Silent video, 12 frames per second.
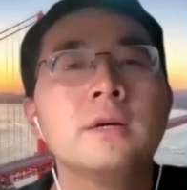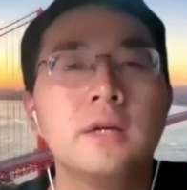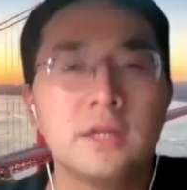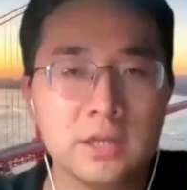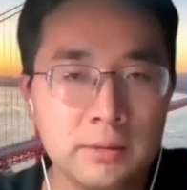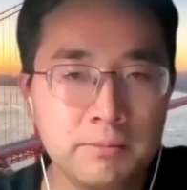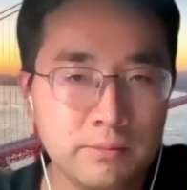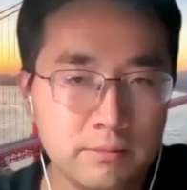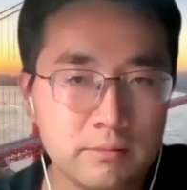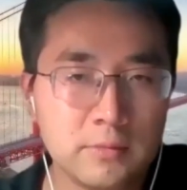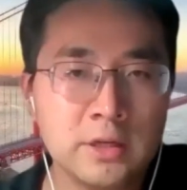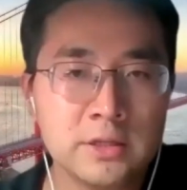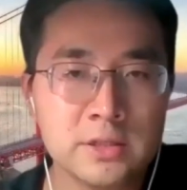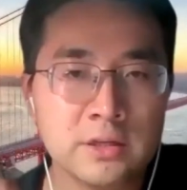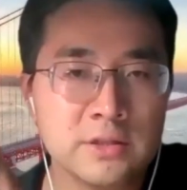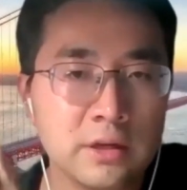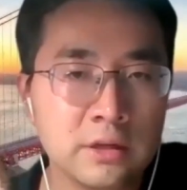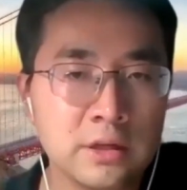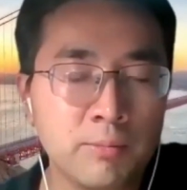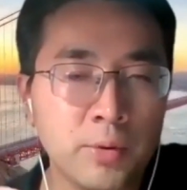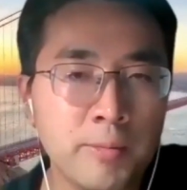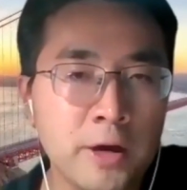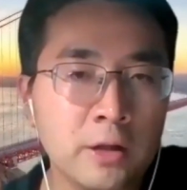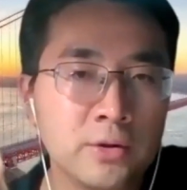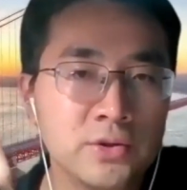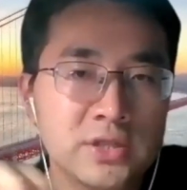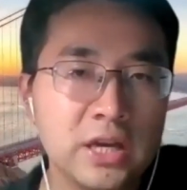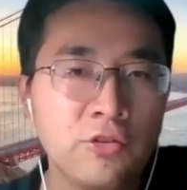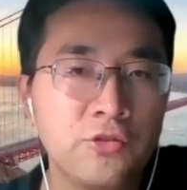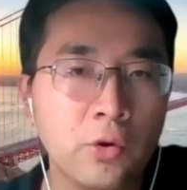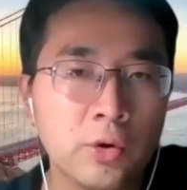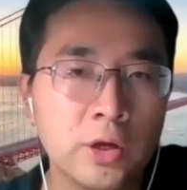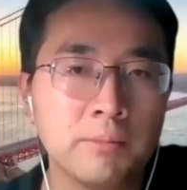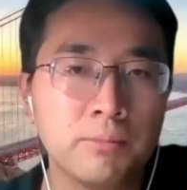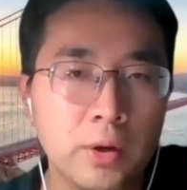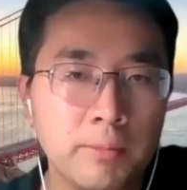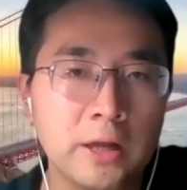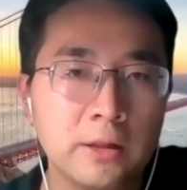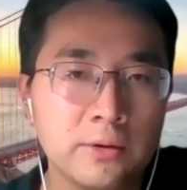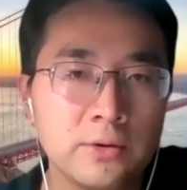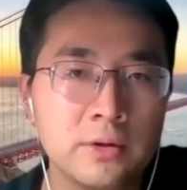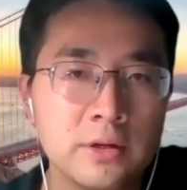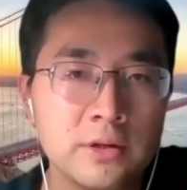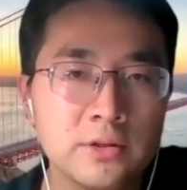The propeller is self-folding propeller,